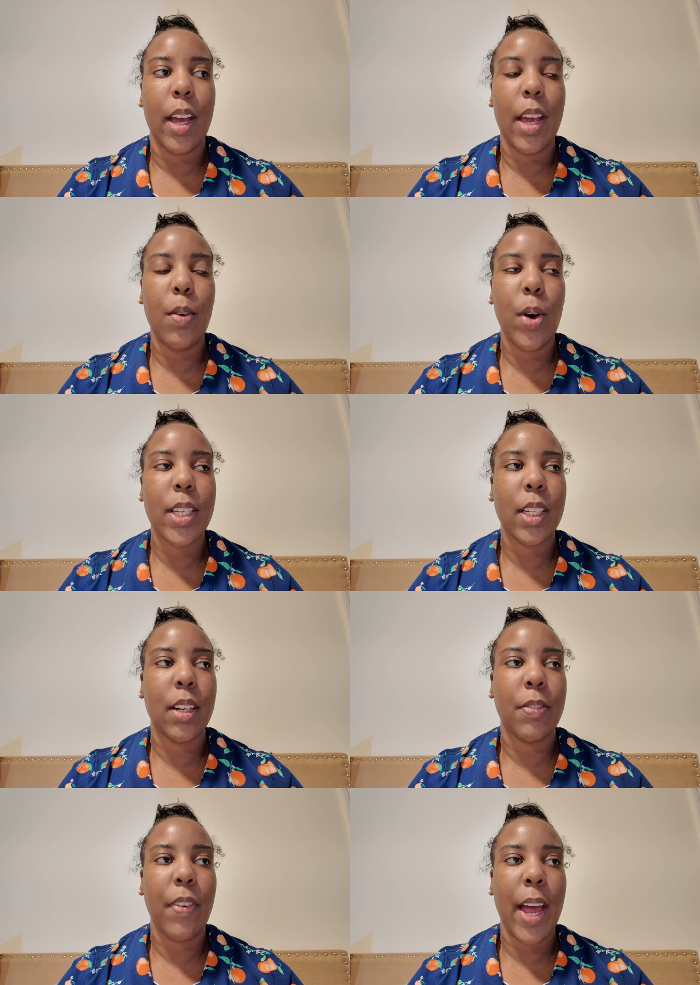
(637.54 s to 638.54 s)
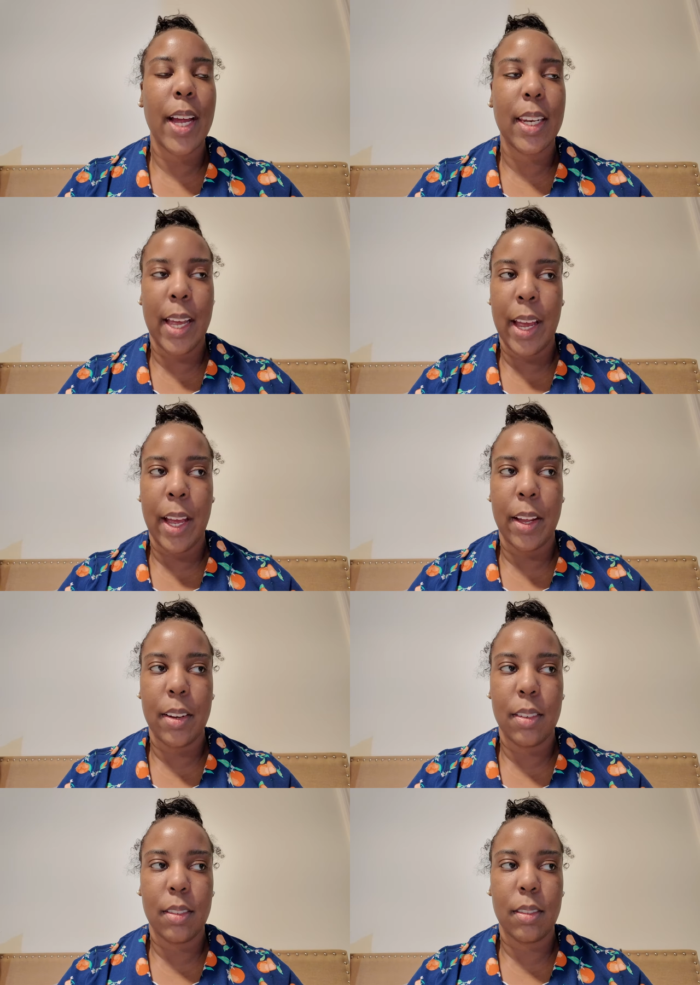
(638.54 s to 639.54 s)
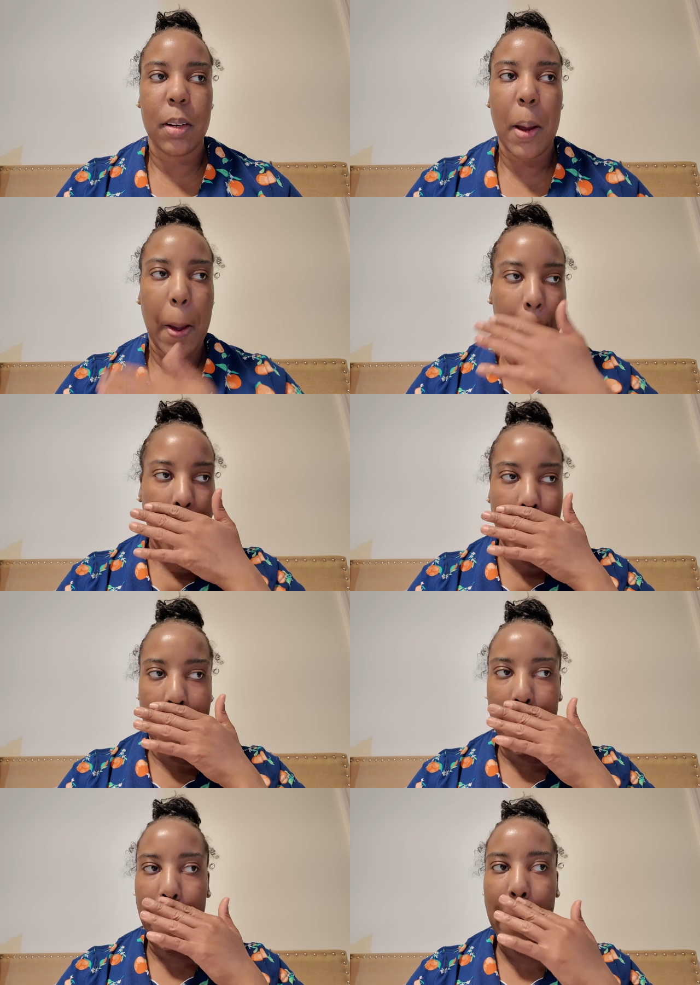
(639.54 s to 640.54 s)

It wasn't the fact that um,